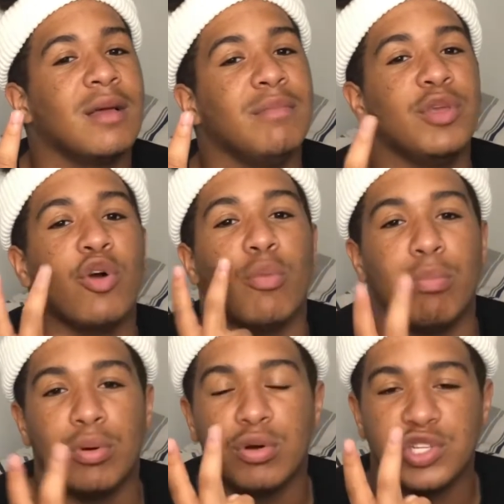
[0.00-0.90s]
be on
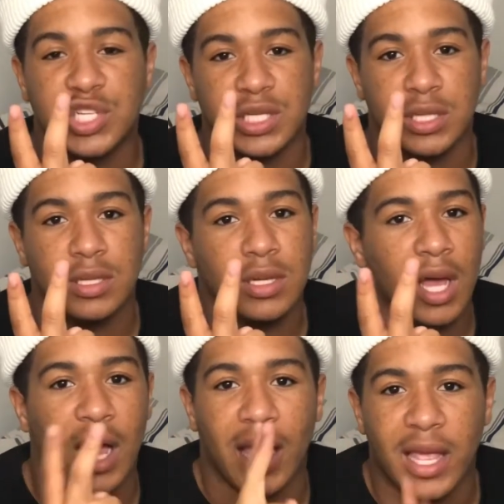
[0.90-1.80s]
bullshit.
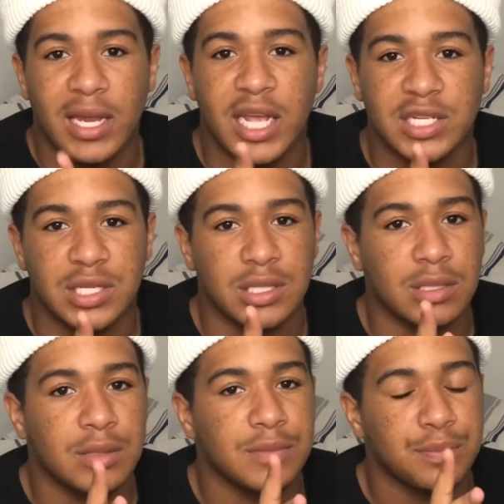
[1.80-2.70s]
I hate that shit.
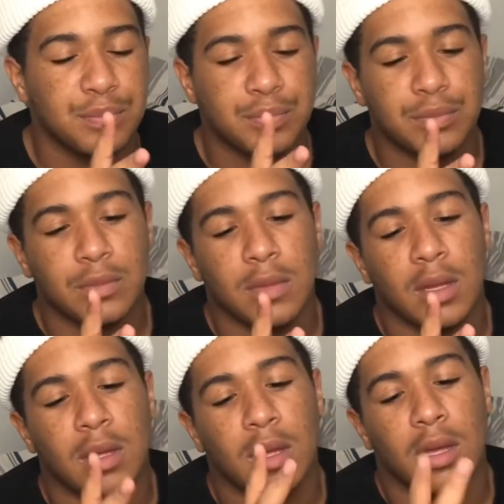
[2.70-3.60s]

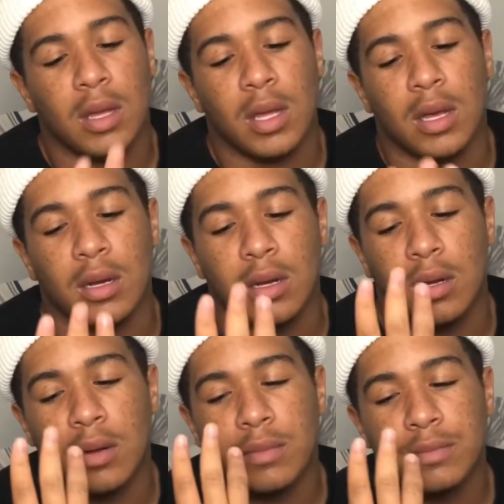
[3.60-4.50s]
And
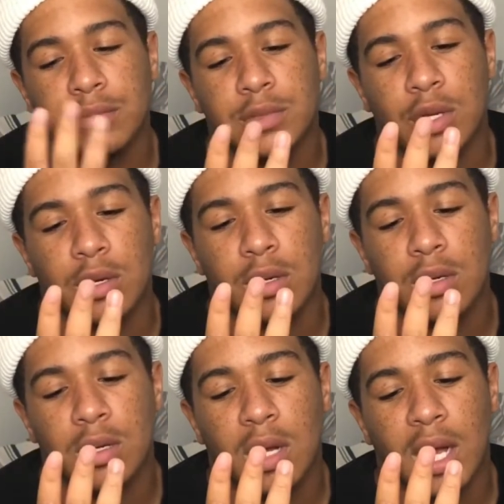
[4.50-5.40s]

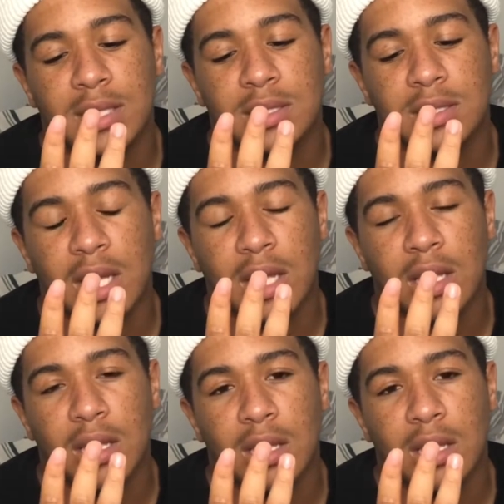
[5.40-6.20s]
third, I just hate